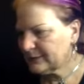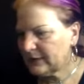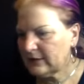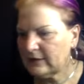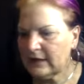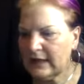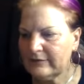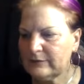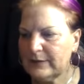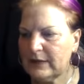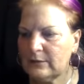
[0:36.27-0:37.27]
but you're going to have
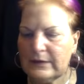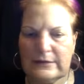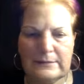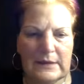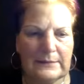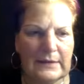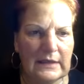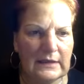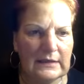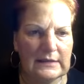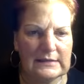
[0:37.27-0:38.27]
to bear with me
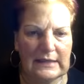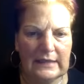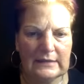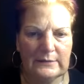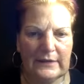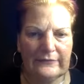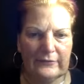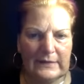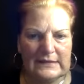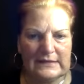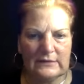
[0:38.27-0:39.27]
because I had to wait for
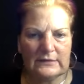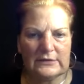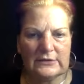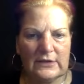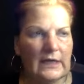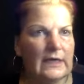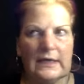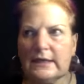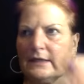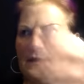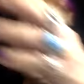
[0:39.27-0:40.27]
my silk to
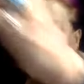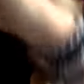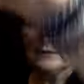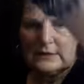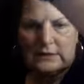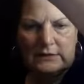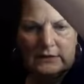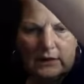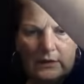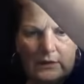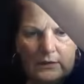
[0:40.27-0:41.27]
dry.
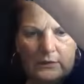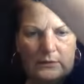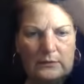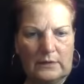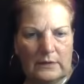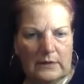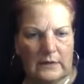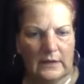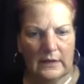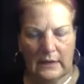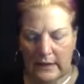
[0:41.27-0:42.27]
So
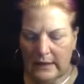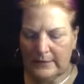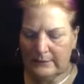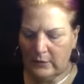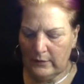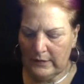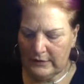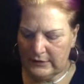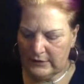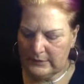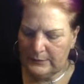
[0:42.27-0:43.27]
I'm going to
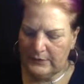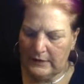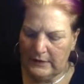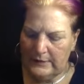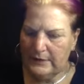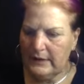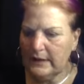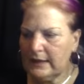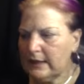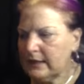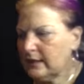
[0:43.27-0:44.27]
just put on
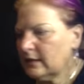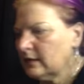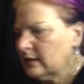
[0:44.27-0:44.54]
my